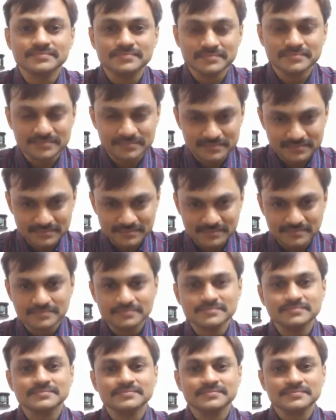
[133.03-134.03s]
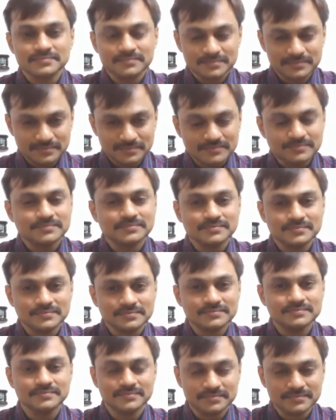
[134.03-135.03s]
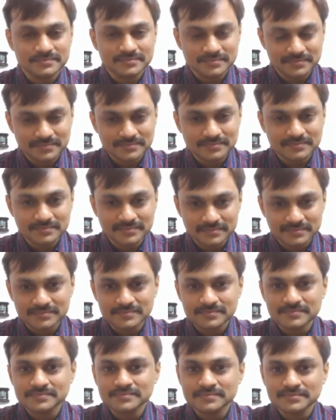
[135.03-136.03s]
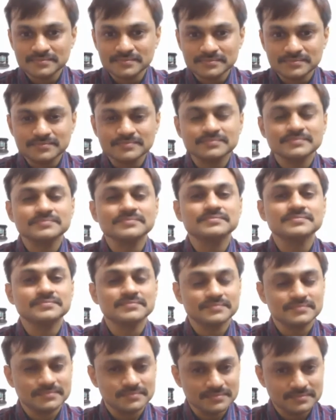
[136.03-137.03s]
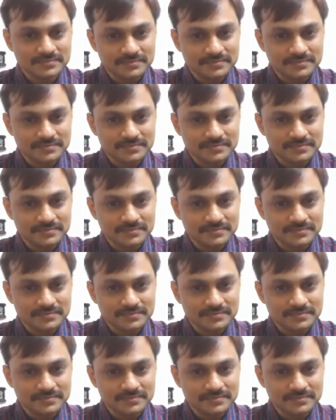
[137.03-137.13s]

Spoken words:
This person isn't speaking.